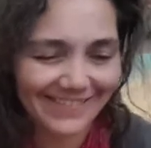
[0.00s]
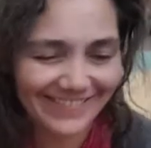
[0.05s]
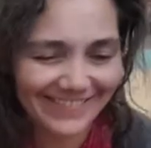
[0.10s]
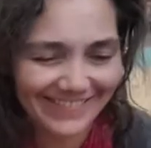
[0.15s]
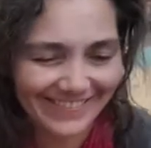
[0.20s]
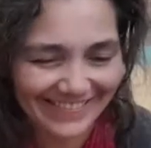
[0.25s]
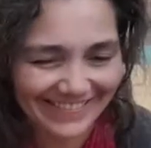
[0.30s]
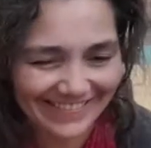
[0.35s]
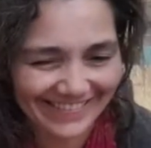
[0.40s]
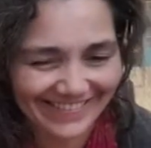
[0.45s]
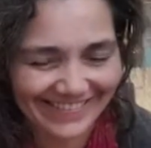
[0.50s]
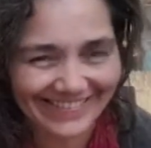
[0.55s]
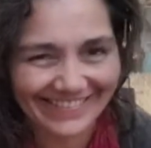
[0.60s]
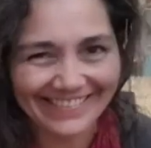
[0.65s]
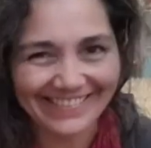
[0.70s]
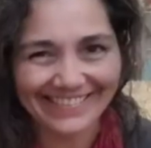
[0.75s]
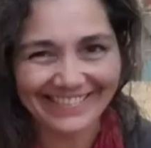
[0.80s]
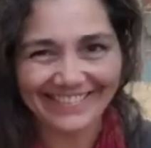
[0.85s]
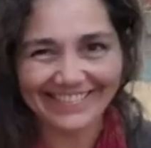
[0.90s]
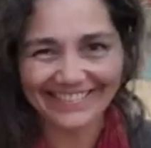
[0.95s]

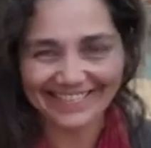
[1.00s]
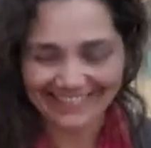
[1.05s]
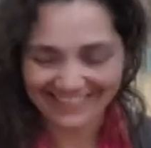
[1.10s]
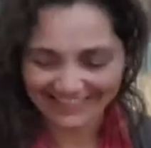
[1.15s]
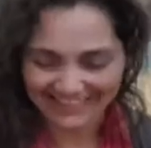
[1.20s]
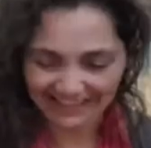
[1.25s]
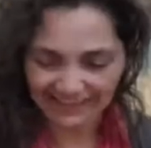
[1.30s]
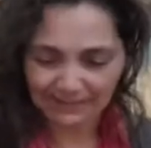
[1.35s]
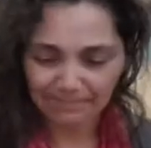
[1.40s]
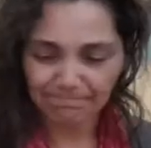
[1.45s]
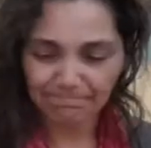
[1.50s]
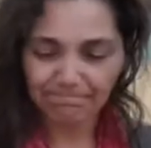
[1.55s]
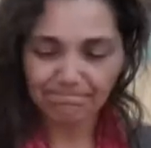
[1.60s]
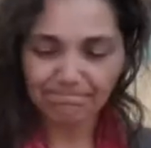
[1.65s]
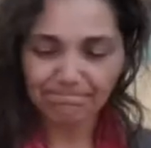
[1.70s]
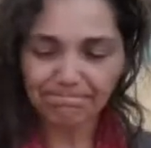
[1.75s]
(no one is talking)